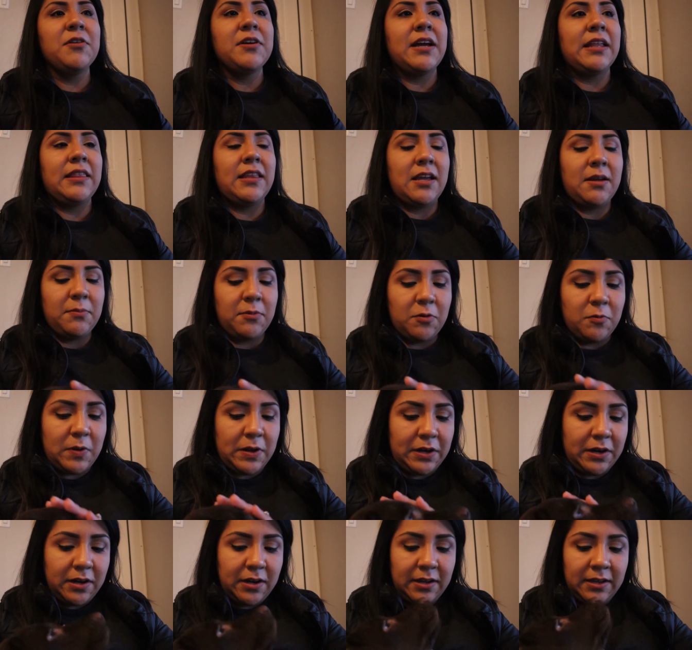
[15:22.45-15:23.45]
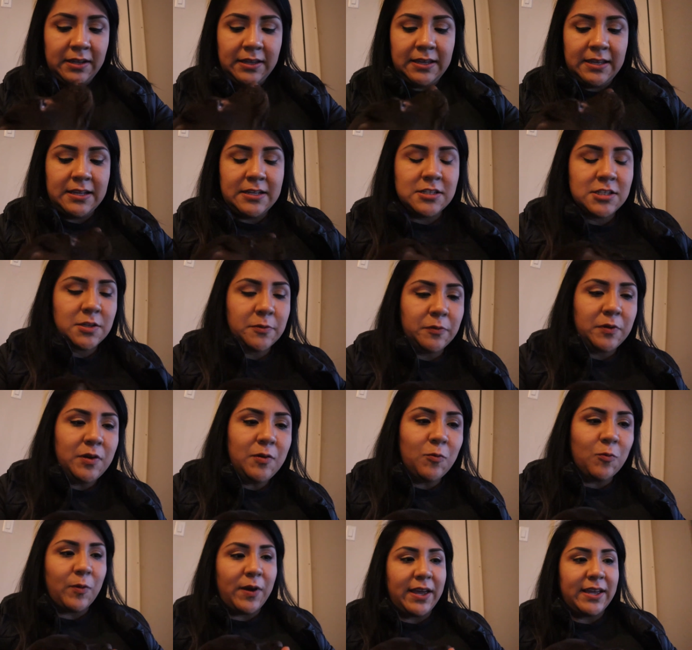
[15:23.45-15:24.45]
look at them or whatnot. So
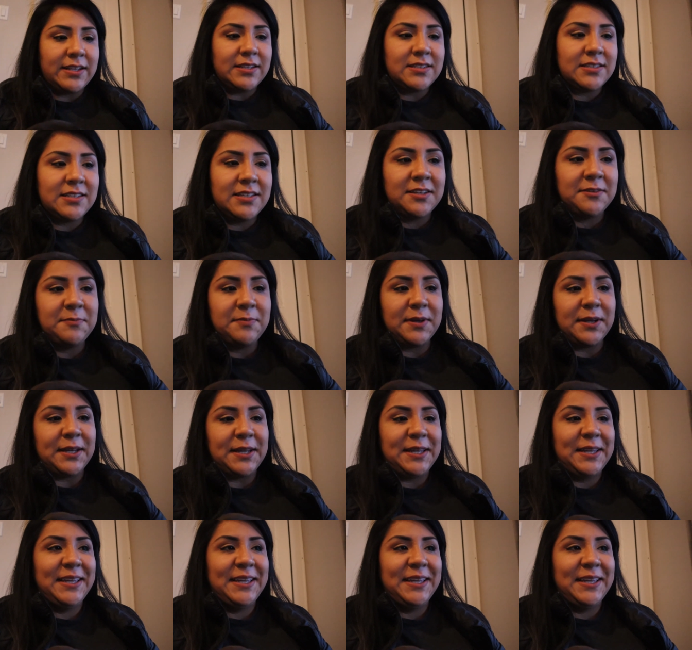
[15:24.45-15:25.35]
we went, but